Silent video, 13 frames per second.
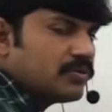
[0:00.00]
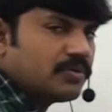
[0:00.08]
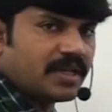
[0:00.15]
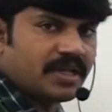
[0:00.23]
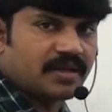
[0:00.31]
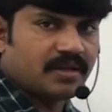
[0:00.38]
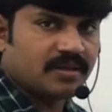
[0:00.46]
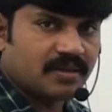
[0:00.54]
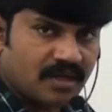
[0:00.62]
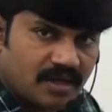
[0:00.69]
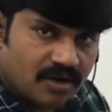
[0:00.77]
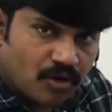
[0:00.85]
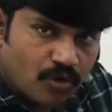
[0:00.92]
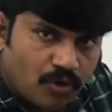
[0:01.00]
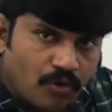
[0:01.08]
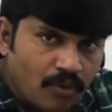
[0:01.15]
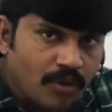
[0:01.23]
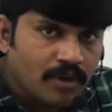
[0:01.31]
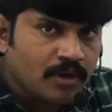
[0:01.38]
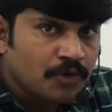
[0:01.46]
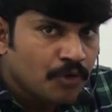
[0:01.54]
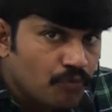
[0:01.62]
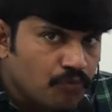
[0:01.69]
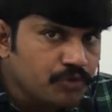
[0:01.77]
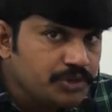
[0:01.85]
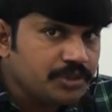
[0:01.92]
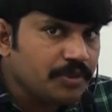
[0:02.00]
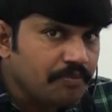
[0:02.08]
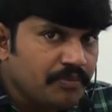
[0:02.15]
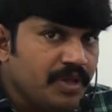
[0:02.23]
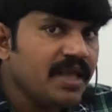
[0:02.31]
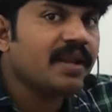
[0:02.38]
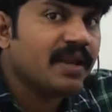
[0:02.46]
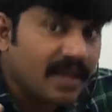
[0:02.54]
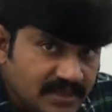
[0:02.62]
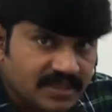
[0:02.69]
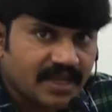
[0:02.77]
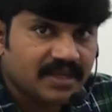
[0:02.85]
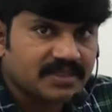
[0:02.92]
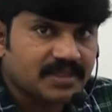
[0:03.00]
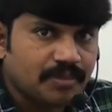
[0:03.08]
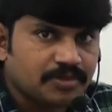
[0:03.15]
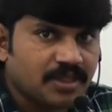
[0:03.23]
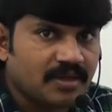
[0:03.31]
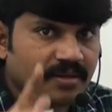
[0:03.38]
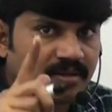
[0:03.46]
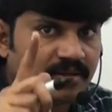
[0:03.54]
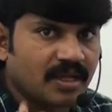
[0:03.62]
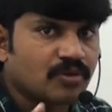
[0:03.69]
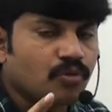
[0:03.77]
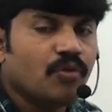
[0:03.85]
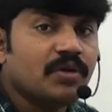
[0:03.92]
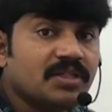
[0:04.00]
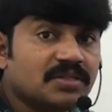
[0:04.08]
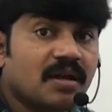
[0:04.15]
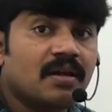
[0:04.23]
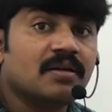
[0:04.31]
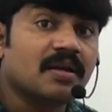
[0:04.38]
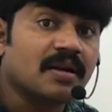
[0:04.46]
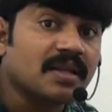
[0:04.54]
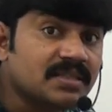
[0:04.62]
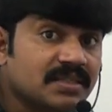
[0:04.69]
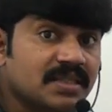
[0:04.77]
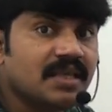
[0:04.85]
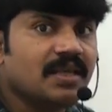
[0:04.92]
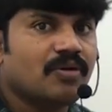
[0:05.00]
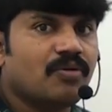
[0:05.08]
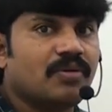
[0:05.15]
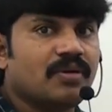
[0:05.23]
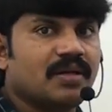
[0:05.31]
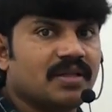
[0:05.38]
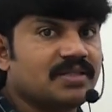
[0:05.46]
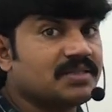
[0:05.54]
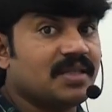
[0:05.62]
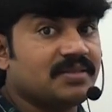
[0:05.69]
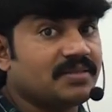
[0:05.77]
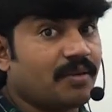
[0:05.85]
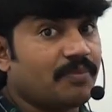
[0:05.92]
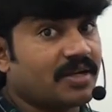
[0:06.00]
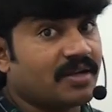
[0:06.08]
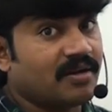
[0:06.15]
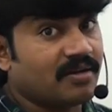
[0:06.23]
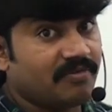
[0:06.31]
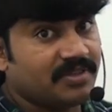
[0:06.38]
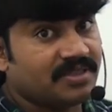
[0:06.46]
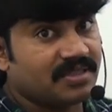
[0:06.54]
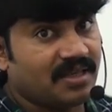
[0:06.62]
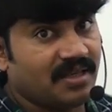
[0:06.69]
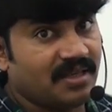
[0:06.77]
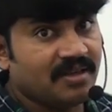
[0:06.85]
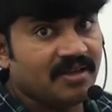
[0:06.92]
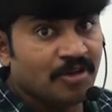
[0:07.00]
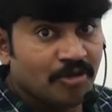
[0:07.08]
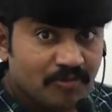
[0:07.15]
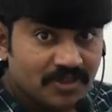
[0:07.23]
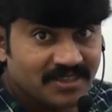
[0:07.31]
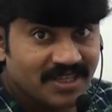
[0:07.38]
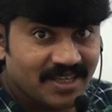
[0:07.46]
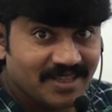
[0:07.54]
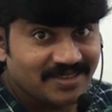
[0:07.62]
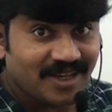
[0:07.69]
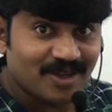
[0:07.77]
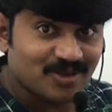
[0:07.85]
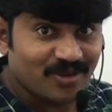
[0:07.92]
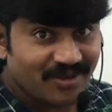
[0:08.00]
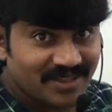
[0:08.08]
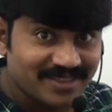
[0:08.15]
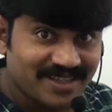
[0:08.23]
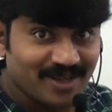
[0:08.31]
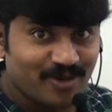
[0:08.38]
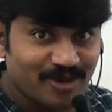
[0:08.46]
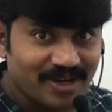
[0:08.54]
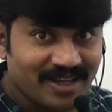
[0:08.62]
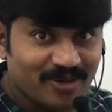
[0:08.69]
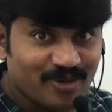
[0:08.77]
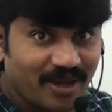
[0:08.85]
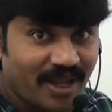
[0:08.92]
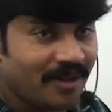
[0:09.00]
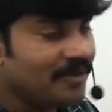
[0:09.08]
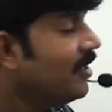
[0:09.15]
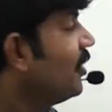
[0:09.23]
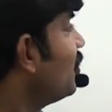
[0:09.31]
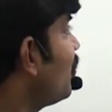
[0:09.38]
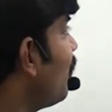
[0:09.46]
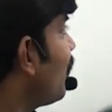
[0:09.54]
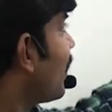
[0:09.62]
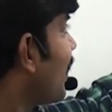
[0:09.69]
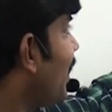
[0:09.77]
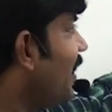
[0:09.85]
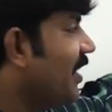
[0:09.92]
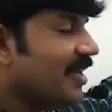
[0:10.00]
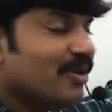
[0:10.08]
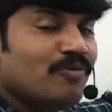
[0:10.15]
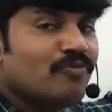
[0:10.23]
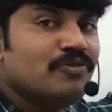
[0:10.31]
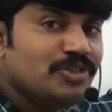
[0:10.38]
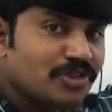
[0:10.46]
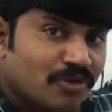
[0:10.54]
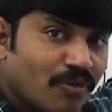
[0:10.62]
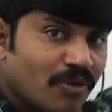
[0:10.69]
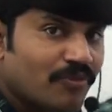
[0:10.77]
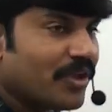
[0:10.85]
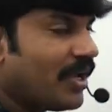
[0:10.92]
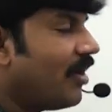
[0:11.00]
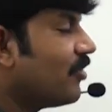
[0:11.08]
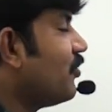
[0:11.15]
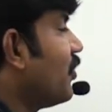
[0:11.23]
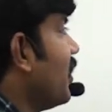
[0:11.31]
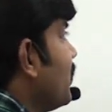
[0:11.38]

to take? The code which may raise an exception, that code is called risky code. Risky, sir, but not whiskey. Whiskey is also risky only. Okay, so try, which code we have to take,